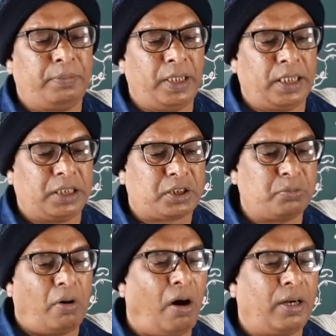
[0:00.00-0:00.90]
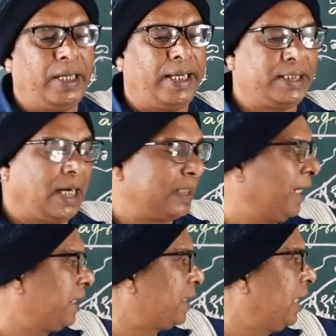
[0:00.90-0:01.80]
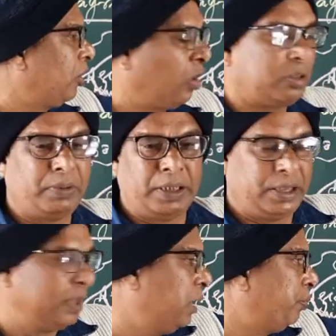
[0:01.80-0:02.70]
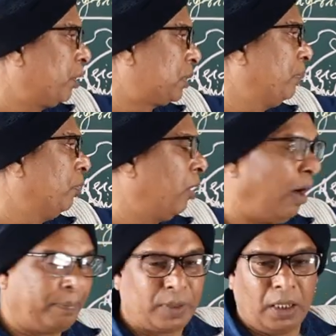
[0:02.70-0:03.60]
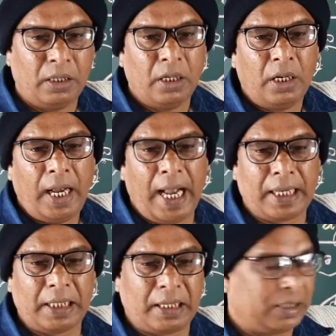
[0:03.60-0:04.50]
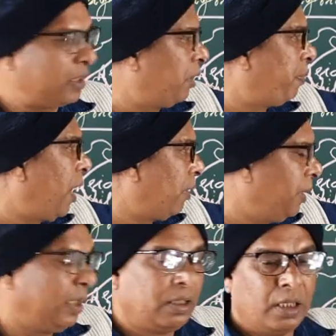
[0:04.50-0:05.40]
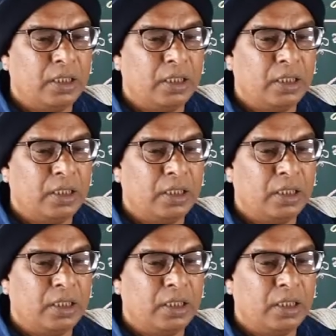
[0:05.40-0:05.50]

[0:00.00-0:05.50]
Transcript: very small areas and cannot be easily possible of the agricultural farming.